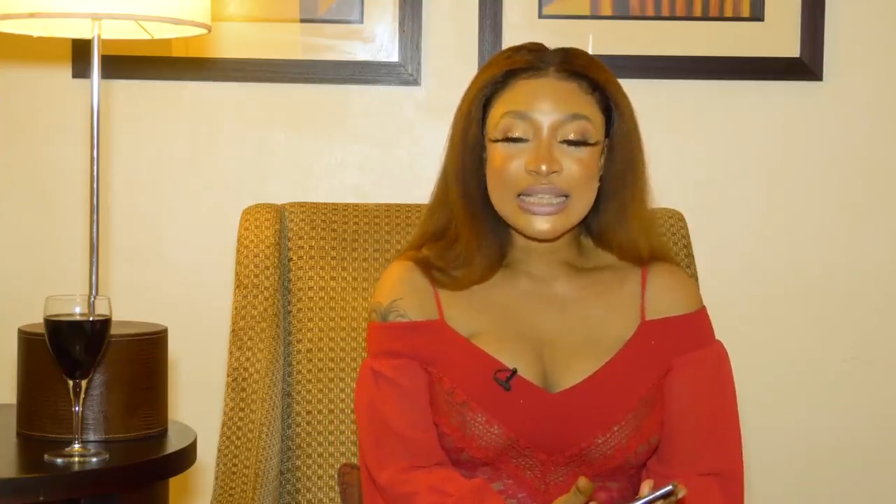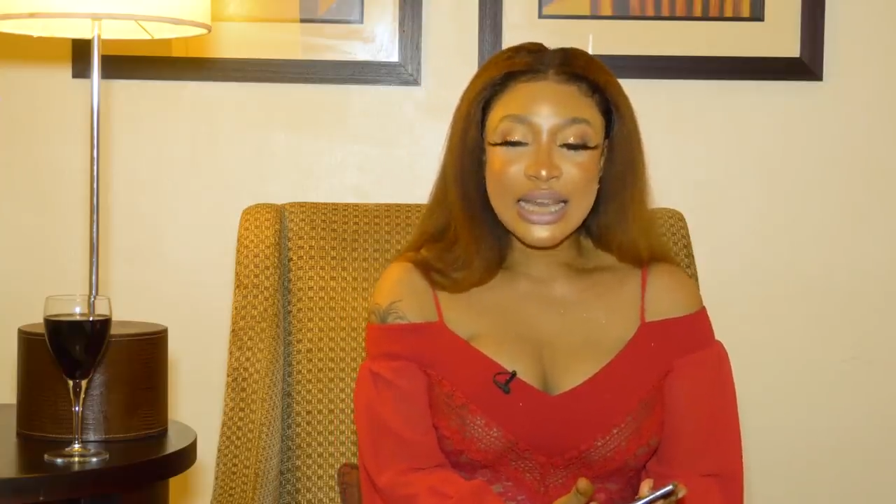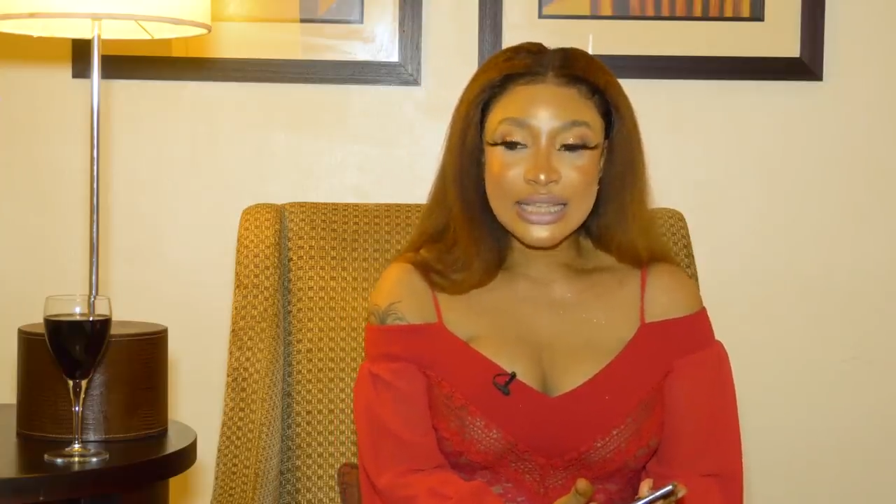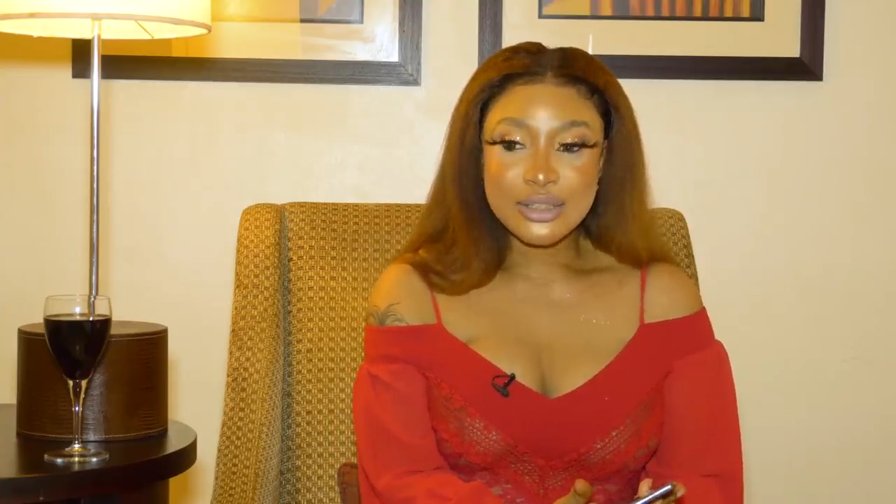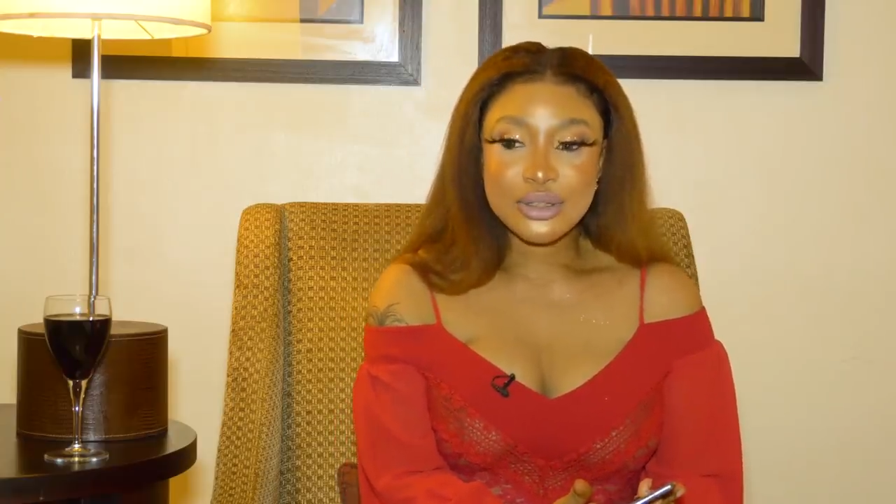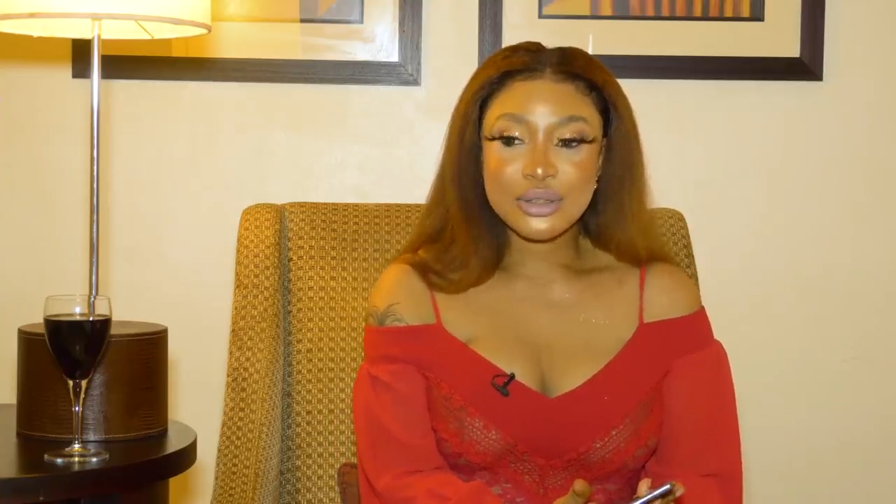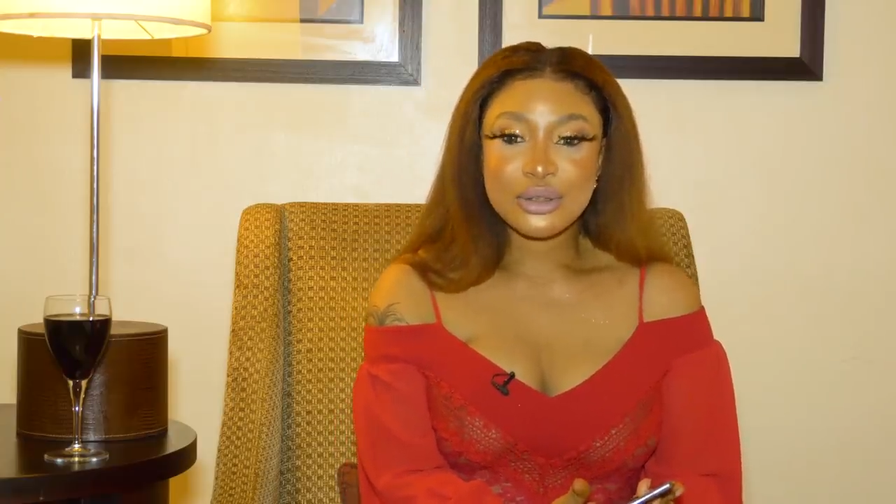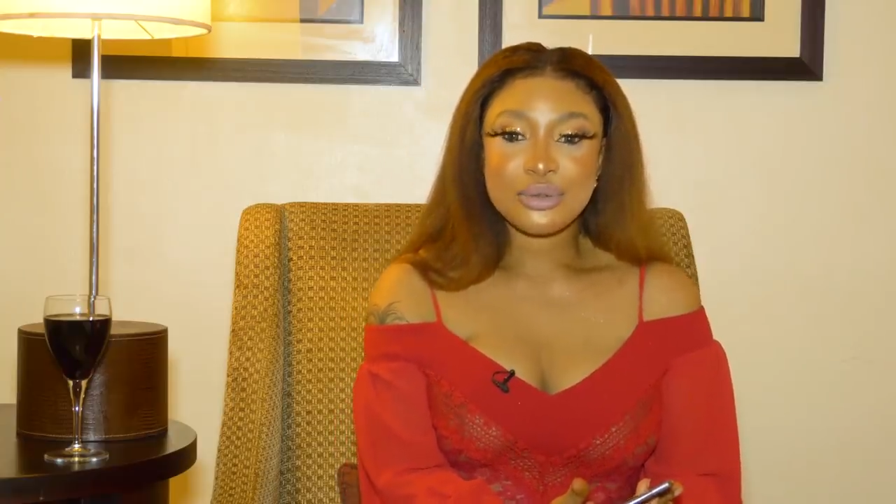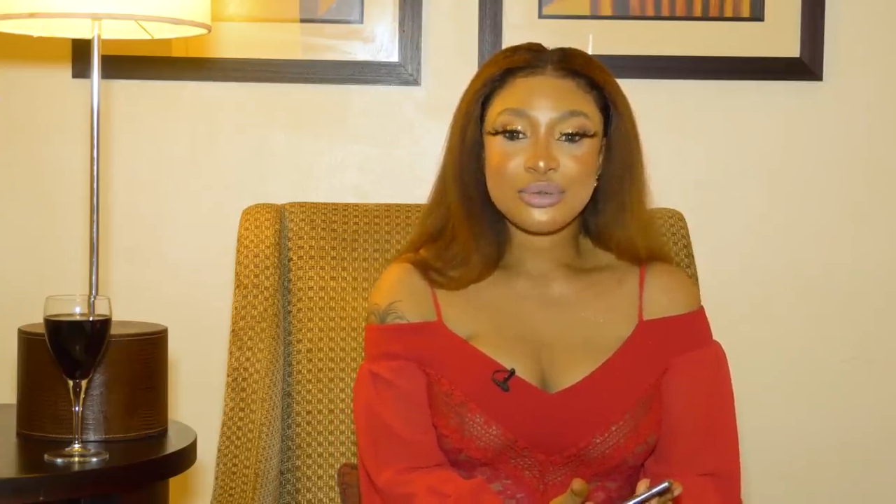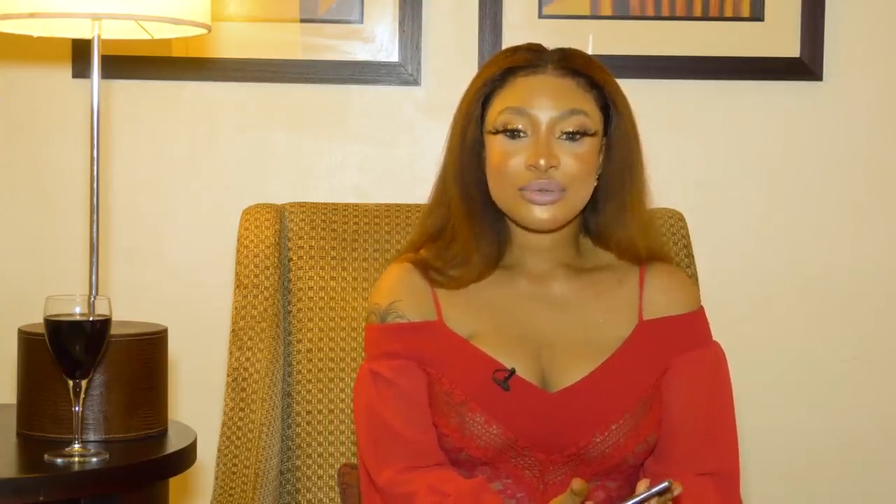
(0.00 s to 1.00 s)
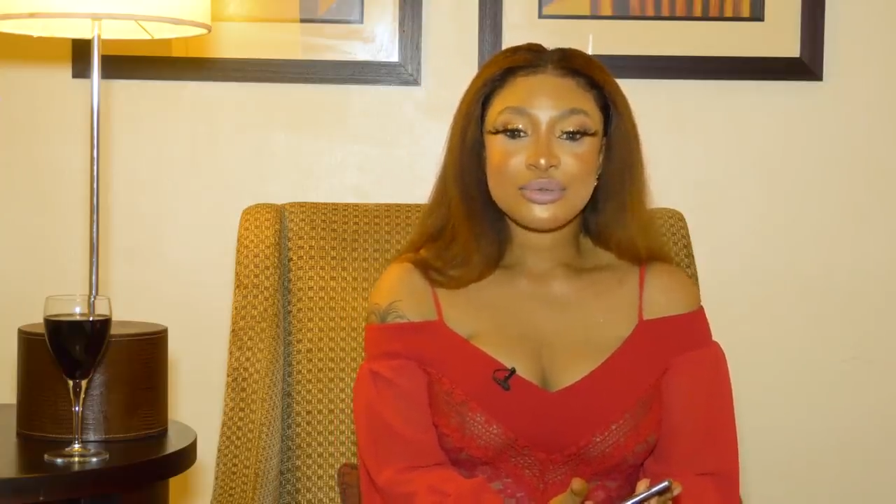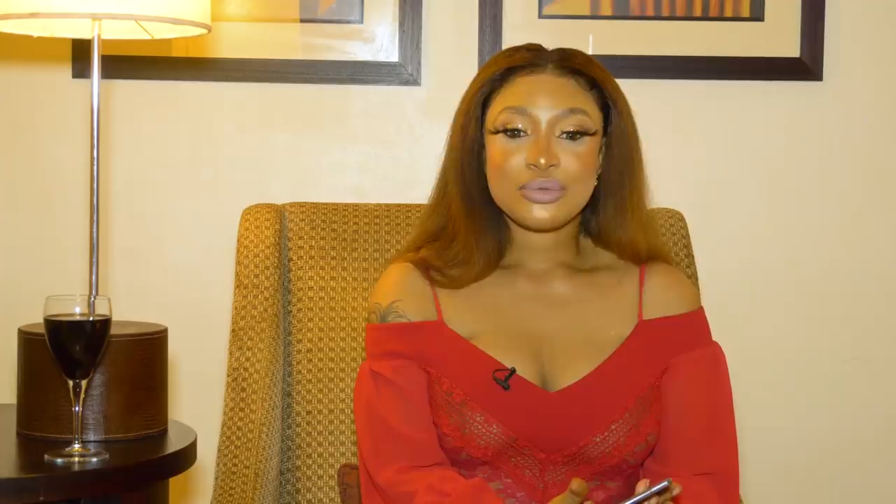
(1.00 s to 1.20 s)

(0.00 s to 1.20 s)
get to